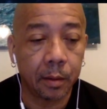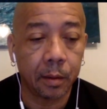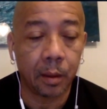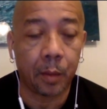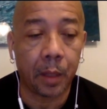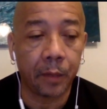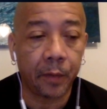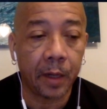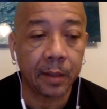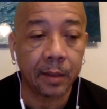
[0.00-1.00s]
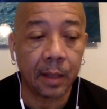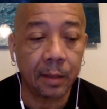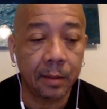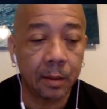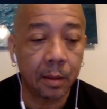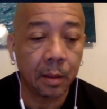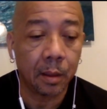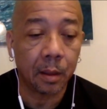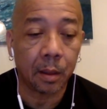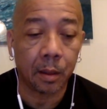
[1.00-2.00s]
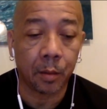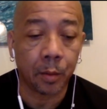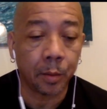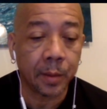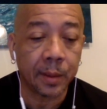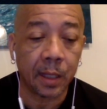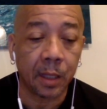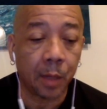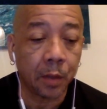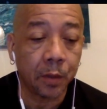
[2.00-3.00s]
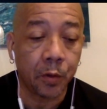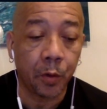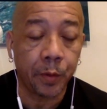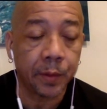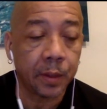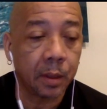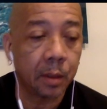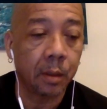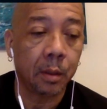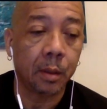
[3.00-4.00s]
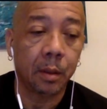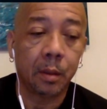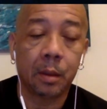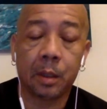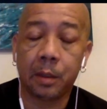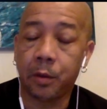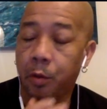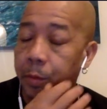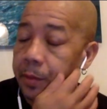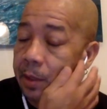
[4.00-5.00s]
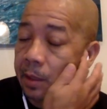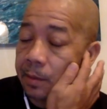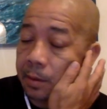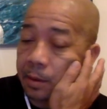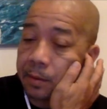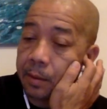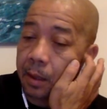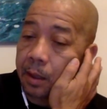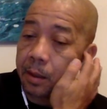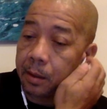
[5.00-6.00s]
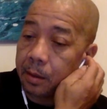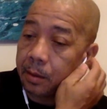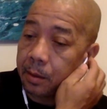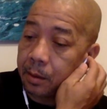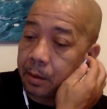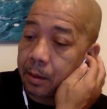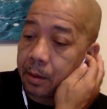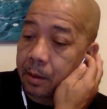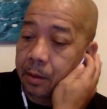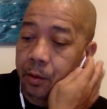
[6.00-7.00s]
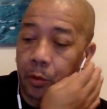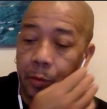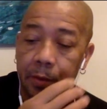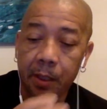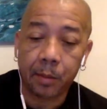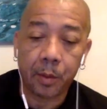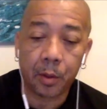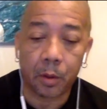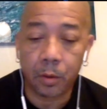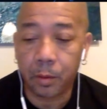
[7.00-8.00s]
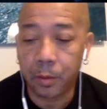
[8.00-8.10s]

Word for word: Them advice that I'm gonna send it back to Dups. And Dups listen to the song and Dups them now.